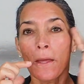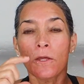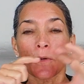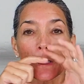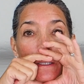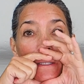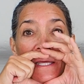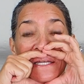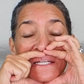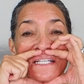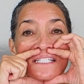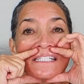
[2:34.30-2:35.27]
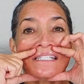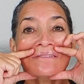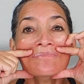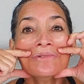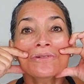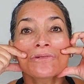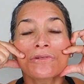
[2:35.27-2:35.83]
You can then
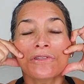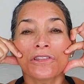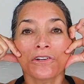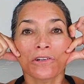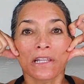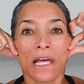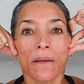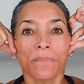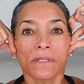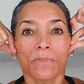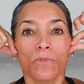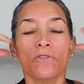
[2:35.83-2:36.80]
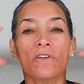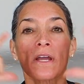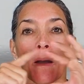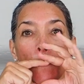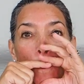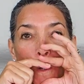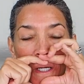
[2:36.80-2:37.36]
smooth your lips moving
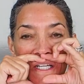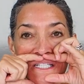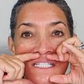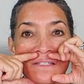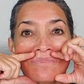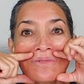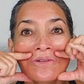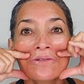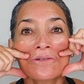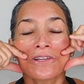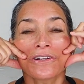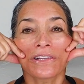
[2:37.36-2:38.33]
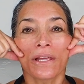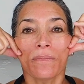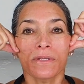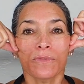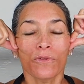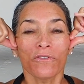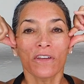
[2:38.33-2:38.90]
upward, smooth your
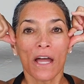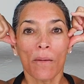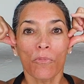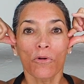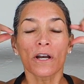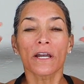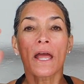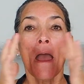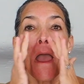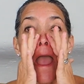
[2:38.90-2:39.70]
lips moving upward.